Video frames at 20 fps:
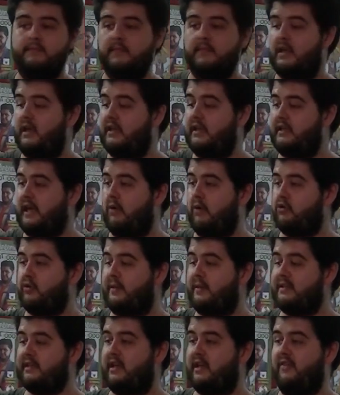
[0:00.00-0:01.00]
it
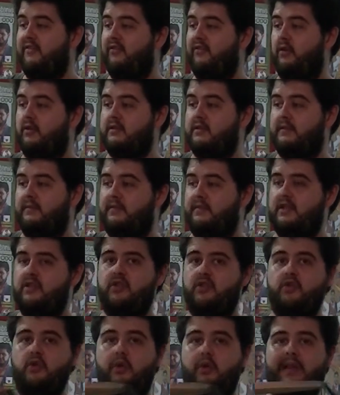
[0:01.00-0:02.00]
automatically falls.
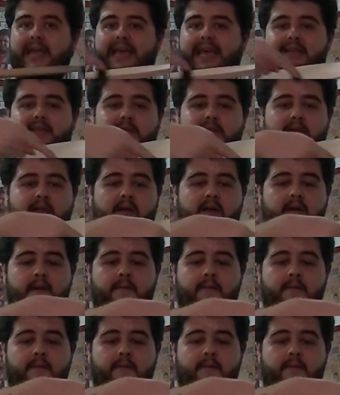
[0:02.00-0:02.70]
These two legs